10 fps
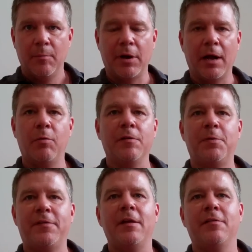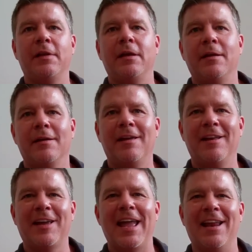but I was potentially
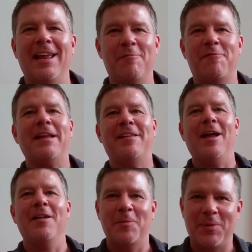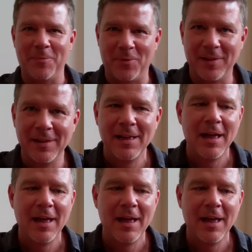infecting other people.